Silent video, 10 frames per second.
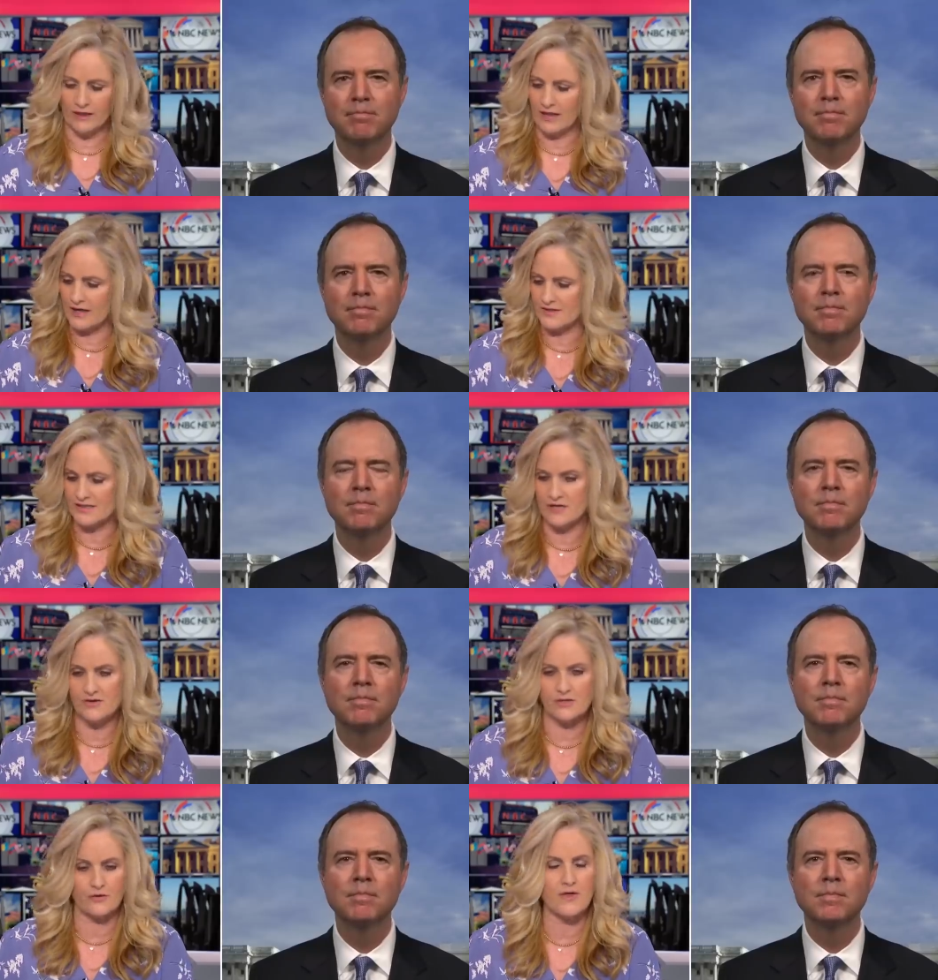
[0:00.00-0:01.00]
Speaker 1: glad to see you,
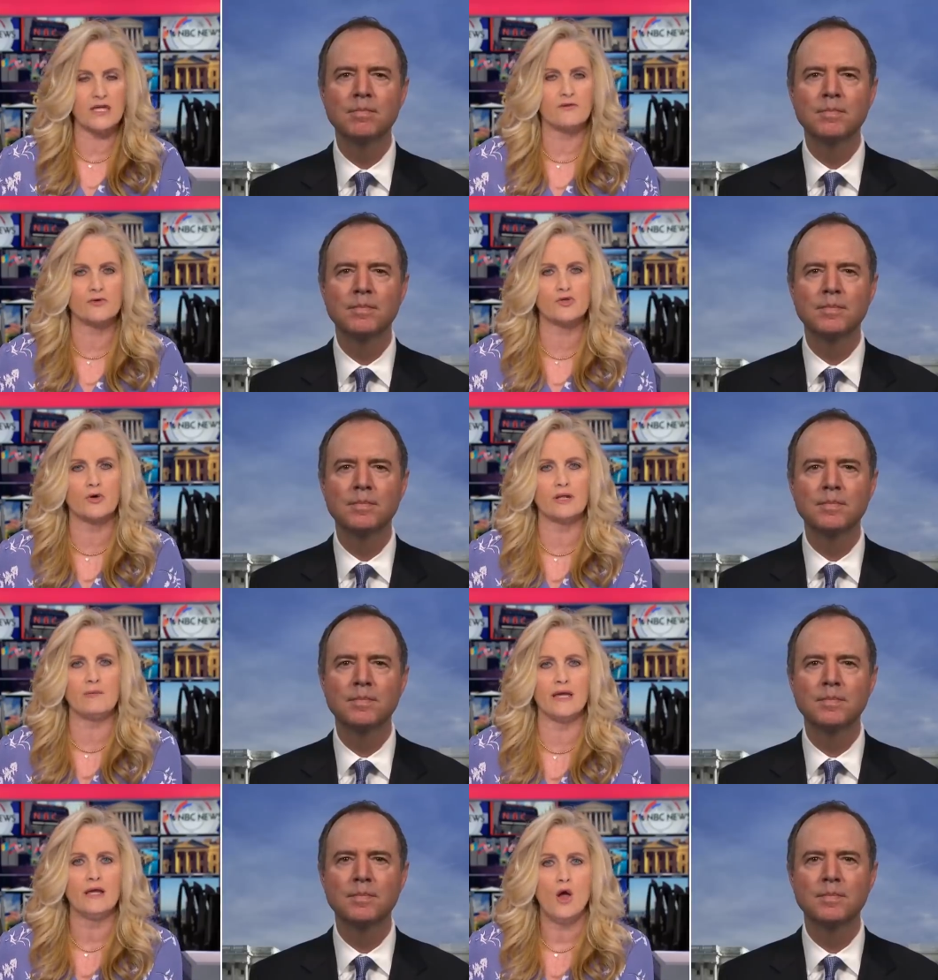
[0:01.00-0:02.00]
sir. Thank you for joining
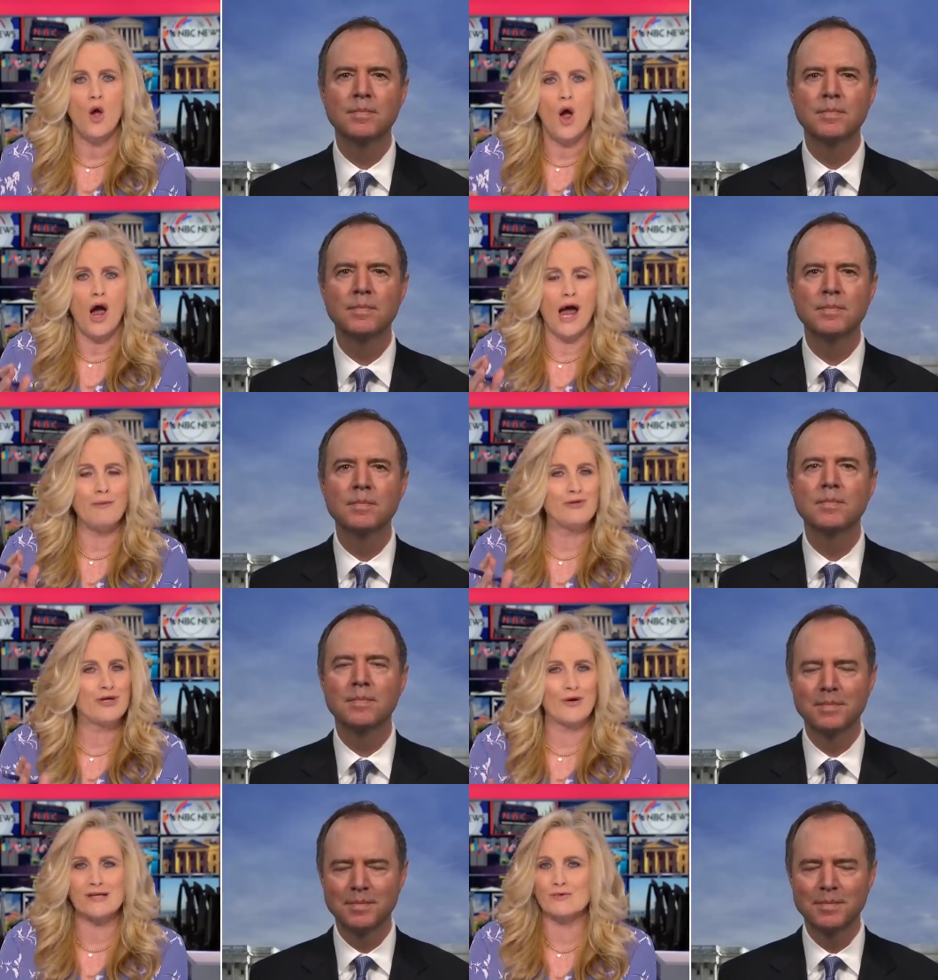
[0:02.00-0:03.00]
me. I'm
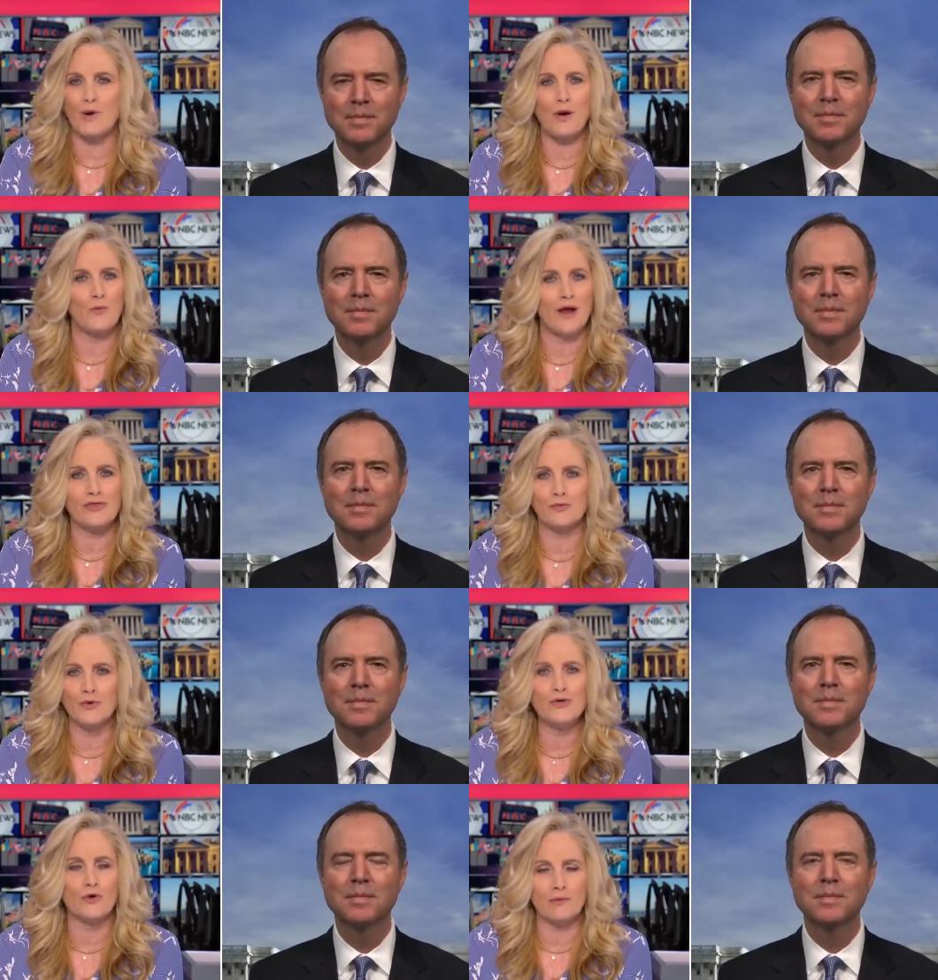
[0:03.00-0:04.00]
curious what went through
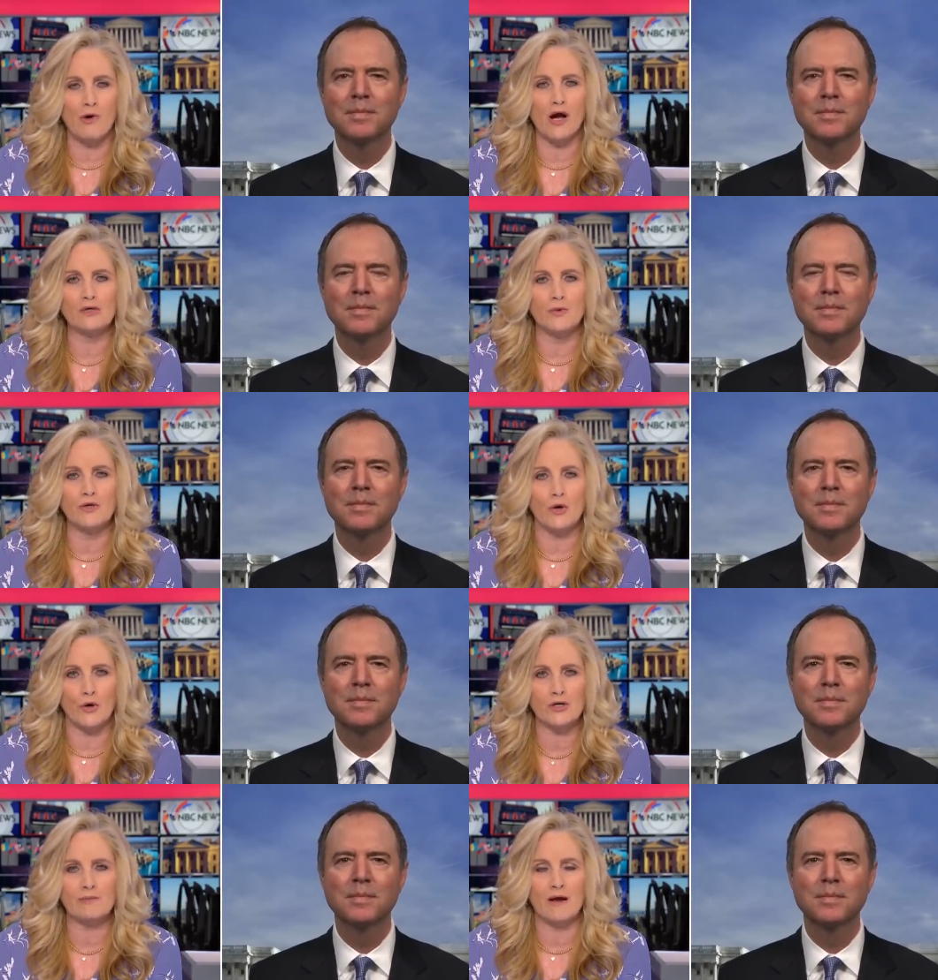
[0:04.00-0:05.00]
your mind when you
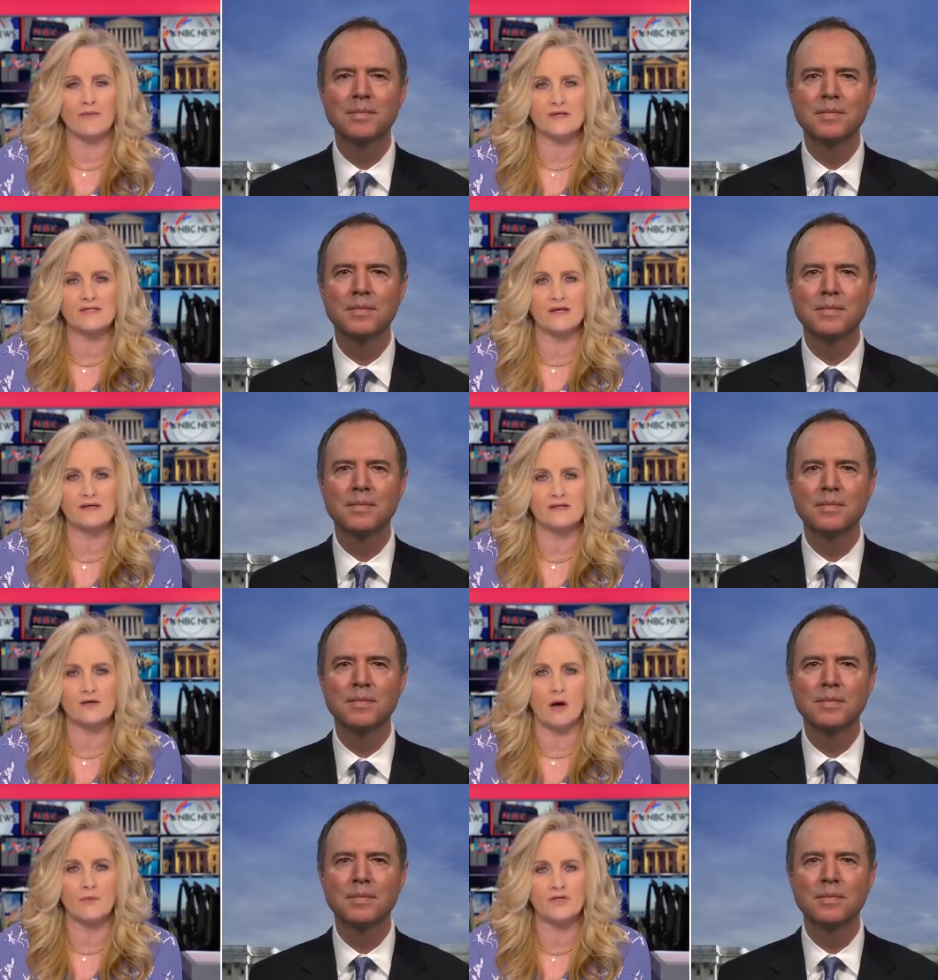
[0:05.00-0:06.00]
heard about this sentence
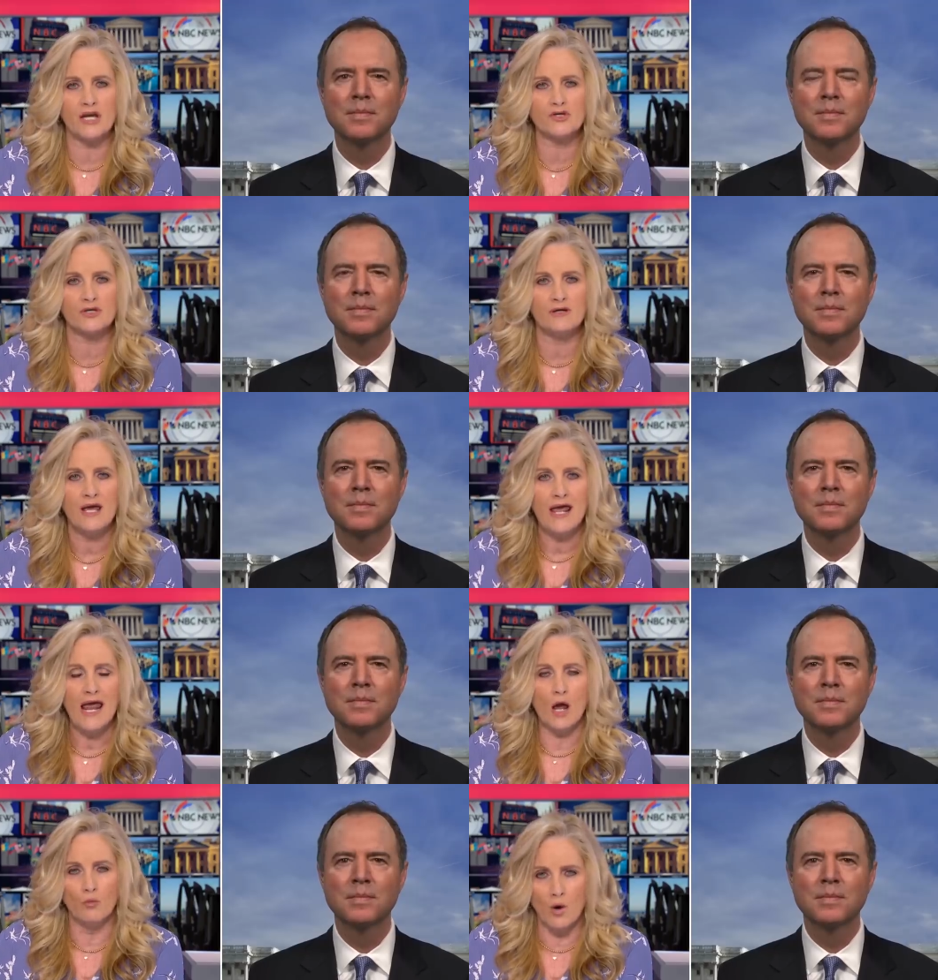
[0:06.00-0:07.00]
commutation,
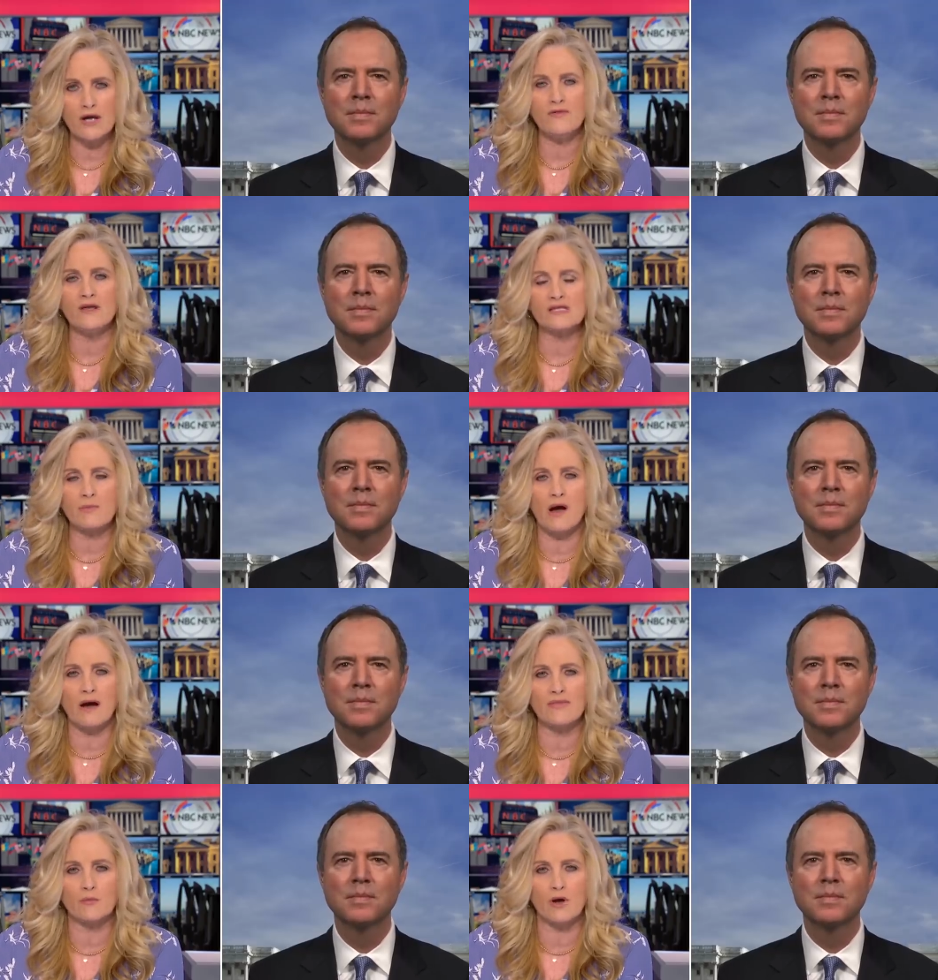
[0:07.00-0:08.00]
and what do you think is
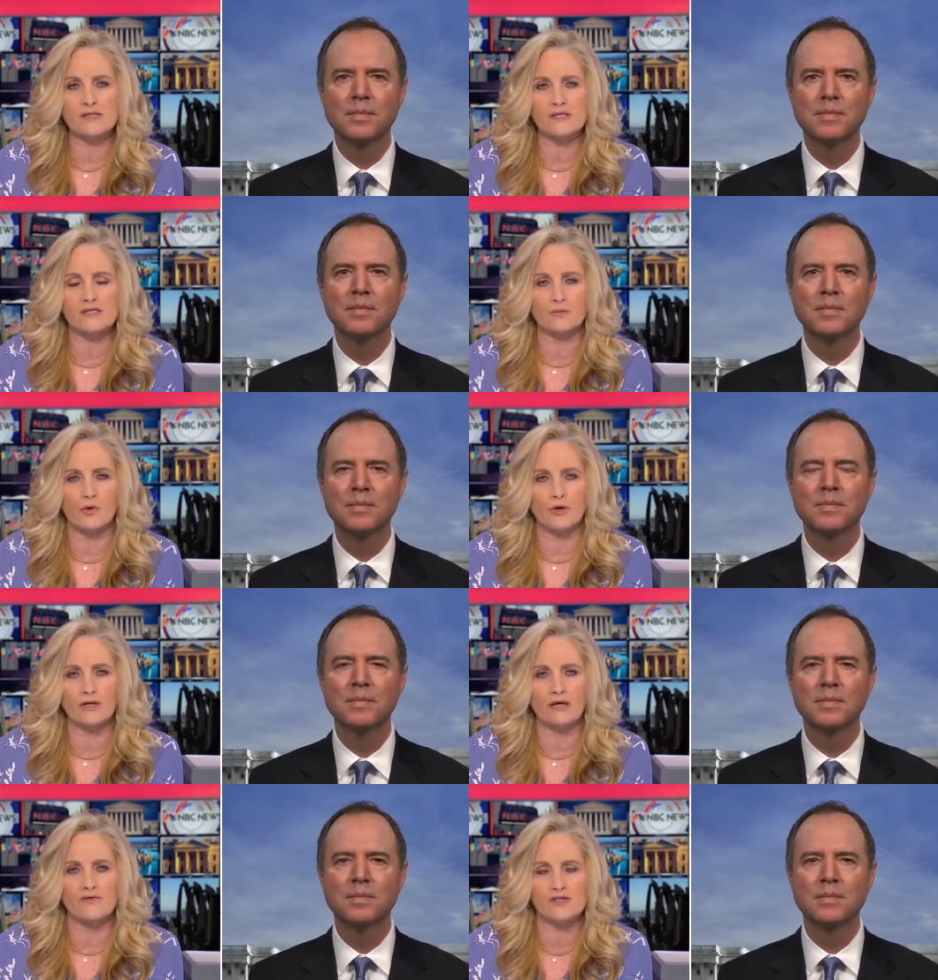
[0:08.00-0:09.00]
behind the president's support
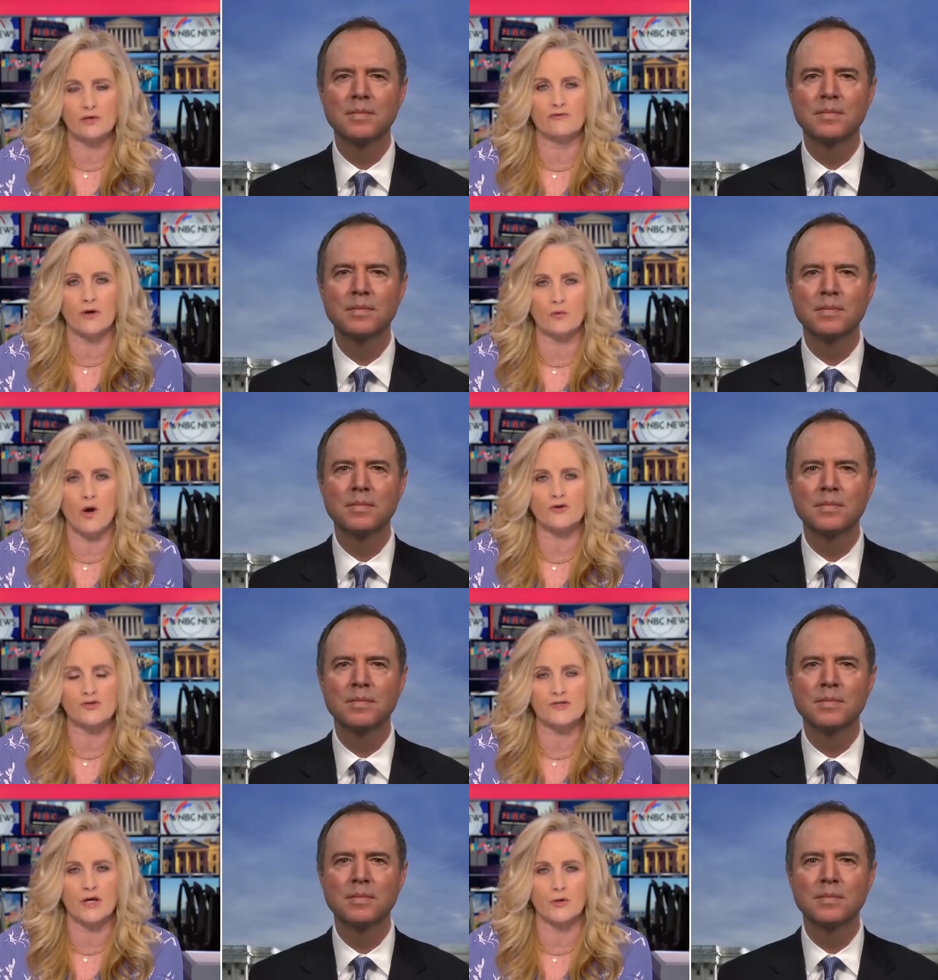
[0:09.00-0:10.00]
of his good friend Roger
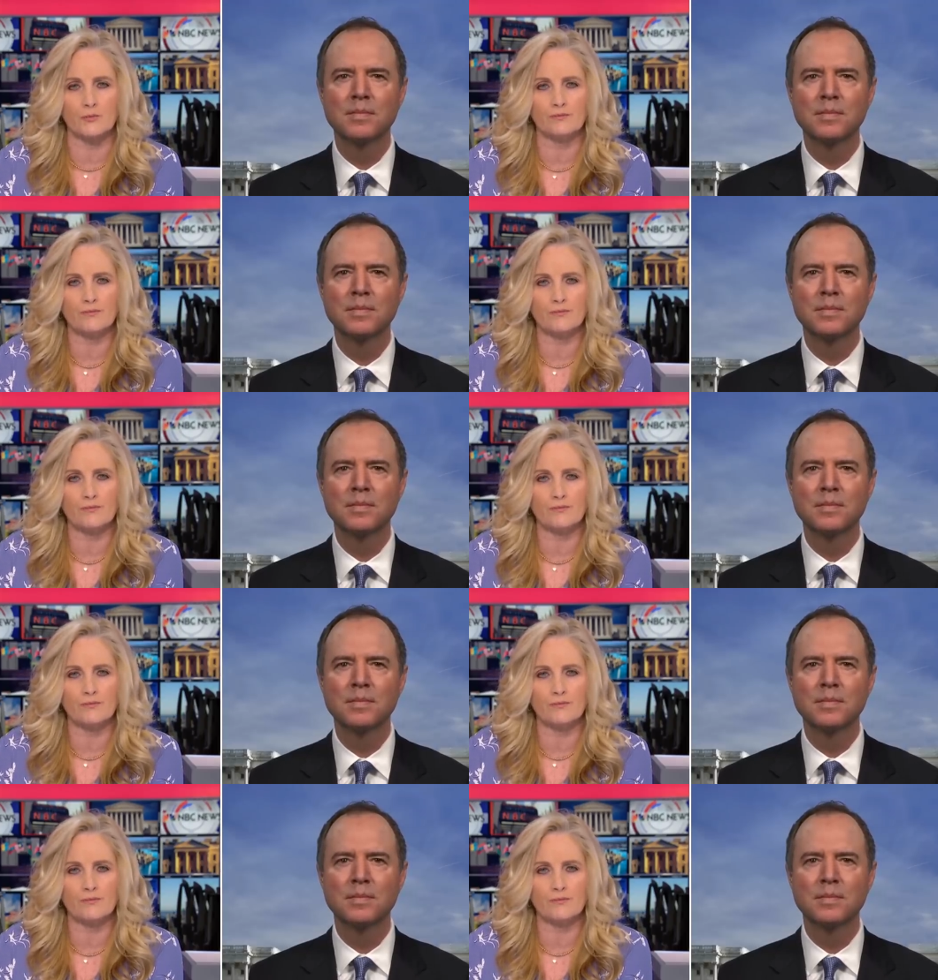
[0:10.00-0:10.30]
Stone?